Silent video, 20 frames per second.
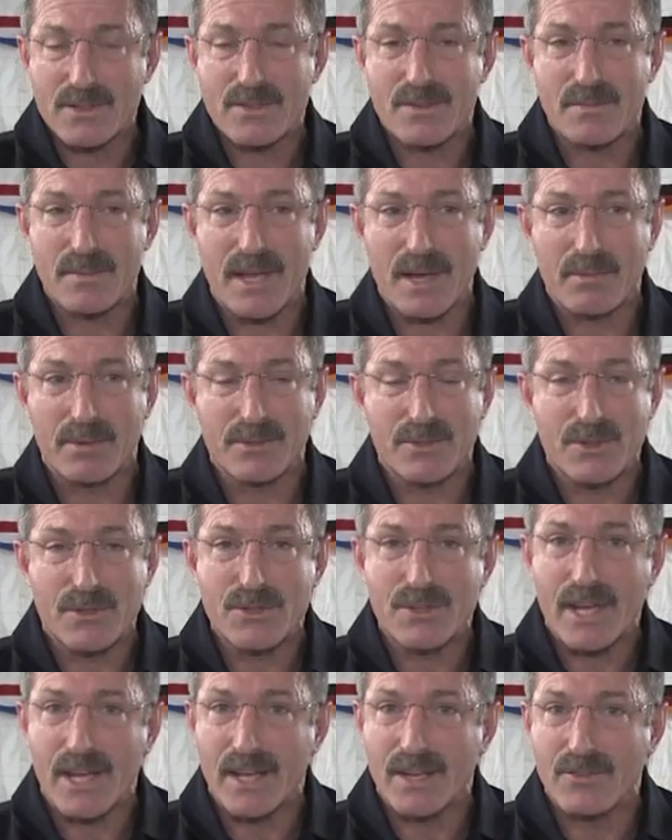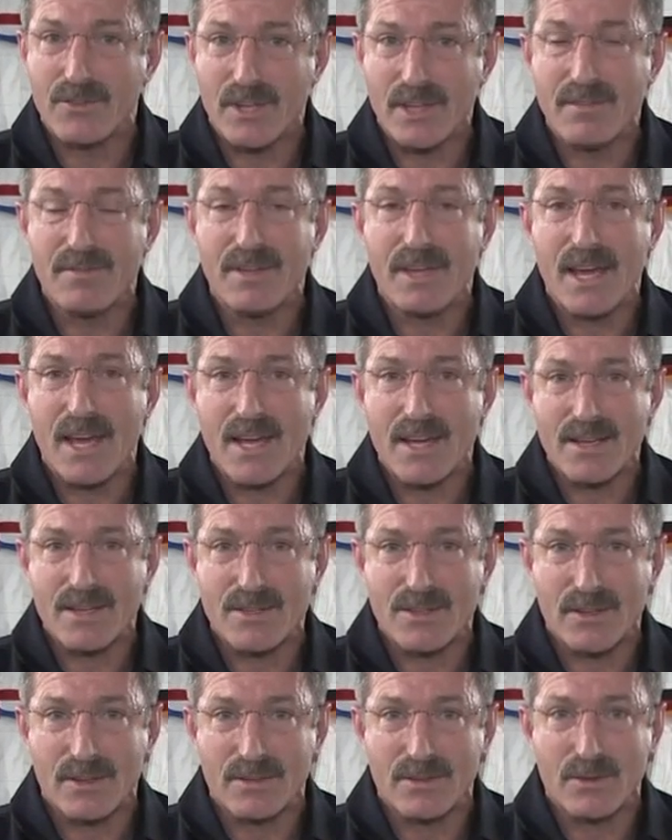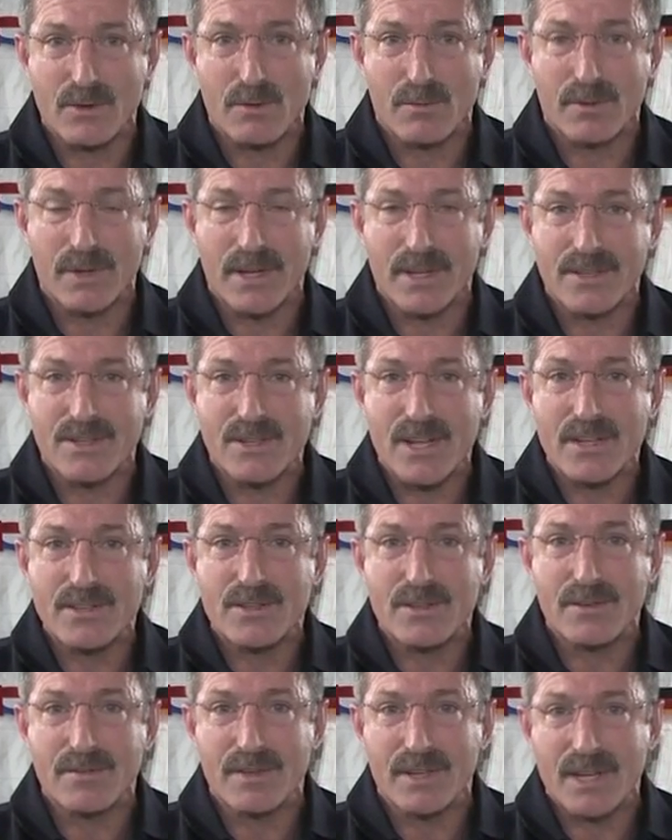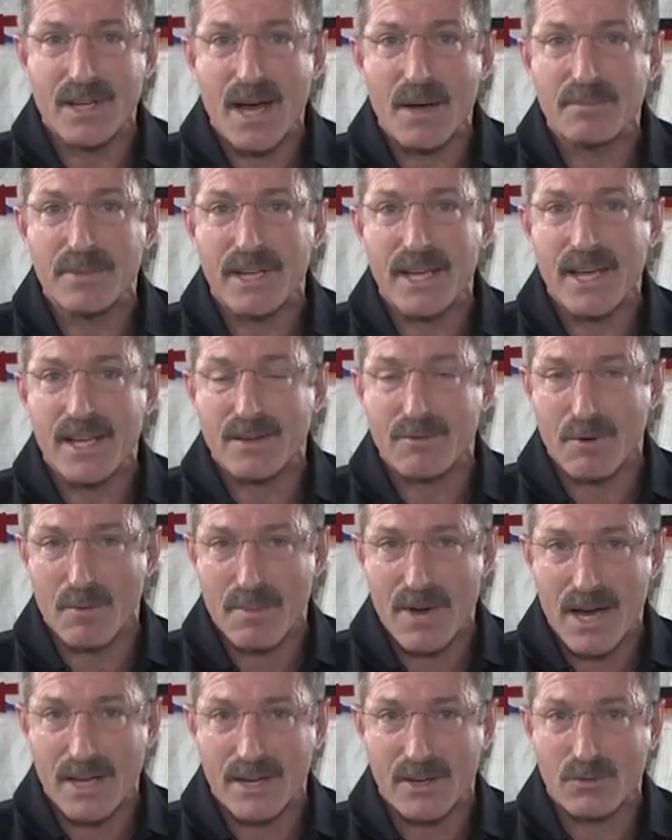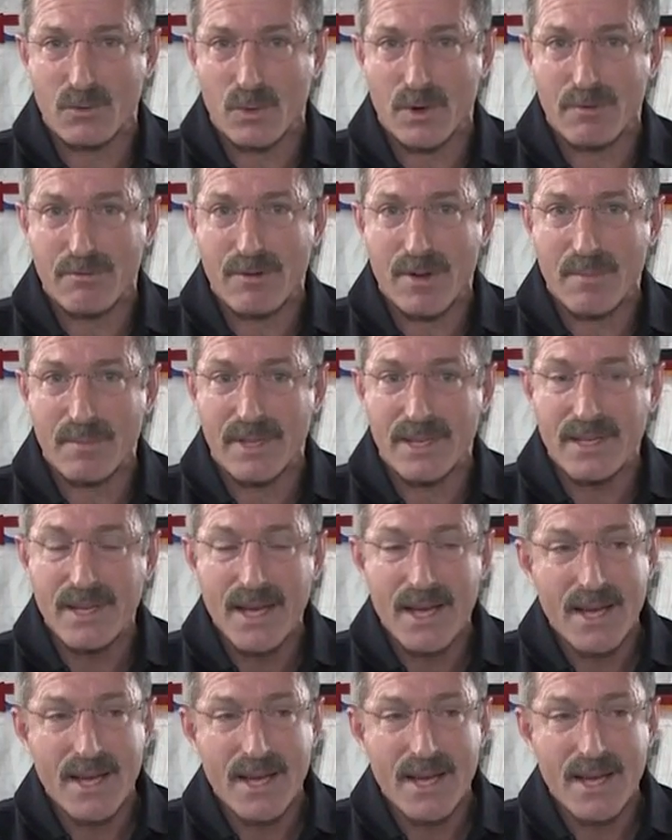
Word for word: to be able to stage E V As and do extensive and complicated robotics work from it.